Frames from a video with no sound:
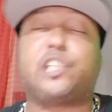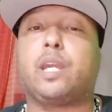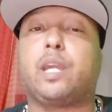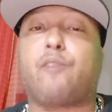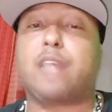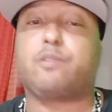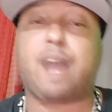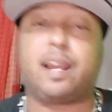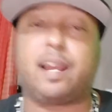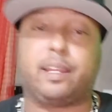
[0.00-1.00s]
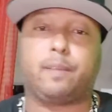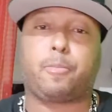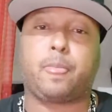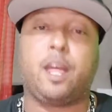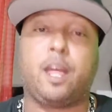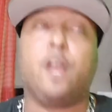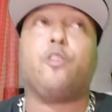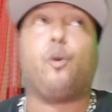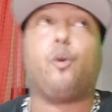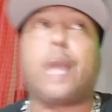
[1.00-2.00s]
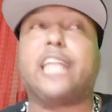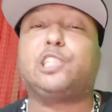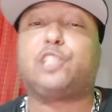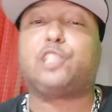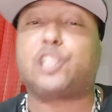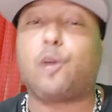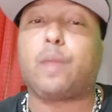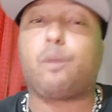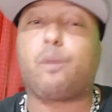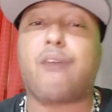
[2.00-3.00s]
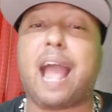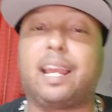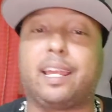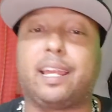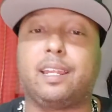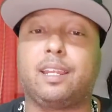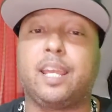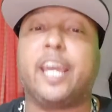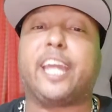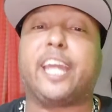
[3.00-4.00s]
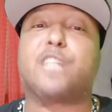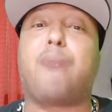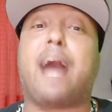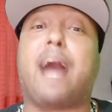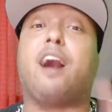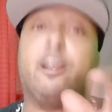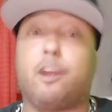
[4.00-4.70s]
your rights were violated. The way that you show they were violated is by a